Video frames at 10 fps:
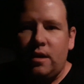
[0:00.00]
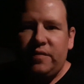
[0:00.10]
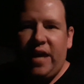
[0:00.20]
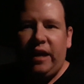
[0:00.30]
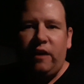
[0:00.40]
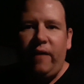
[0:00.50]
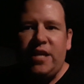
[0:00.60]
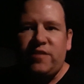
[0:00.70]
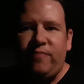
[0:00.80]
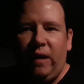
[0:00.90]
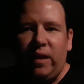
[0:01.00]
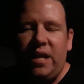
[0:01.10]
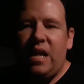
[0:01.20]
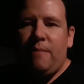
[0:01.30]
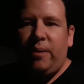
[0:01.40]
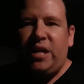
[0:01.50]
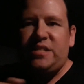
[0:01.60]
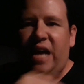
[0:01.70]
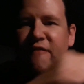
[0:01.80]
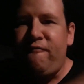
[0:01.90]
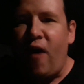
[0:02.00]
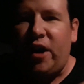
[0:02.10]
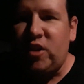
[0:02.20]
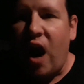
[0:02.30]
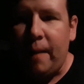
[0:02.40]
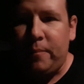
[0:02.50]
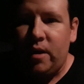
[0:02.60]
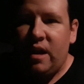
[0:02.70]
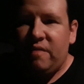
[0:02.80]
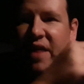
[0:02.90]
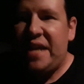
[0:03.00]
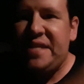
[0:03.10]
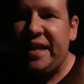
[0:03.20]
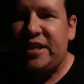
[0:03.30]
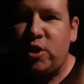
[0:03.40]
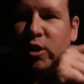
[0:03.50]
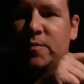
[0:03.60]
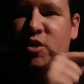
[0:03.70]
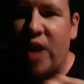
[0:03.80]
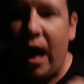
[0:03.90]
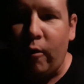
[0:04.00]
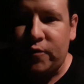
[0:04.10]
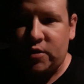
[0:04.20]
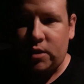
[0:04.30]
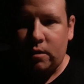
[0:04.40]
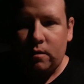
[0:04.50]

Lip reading: The NRA is failing because they fucked up. They did it to themselves.